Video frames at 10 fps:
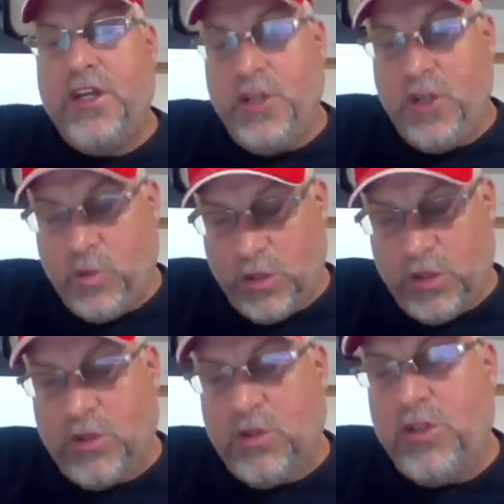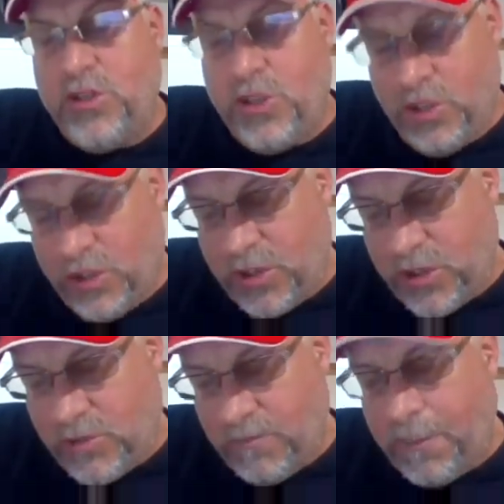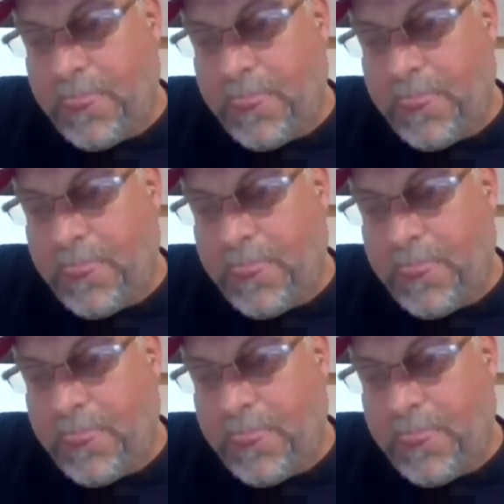you will too,